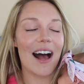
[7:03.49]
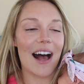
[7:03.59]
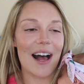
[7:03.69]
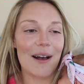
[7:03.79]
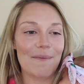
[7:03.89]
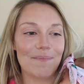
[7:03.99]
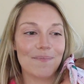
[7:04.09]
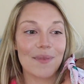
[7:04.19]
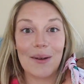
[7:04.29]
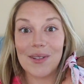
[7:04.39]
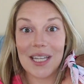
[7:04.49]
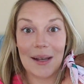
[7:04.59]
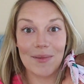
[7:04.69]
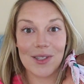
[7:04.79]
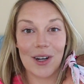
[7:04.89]
it was
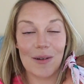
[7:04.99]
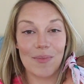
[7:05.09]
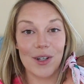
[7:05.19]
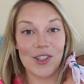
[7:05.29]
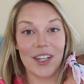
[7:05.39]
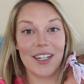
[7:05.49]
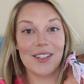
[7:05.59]
time to start pushing.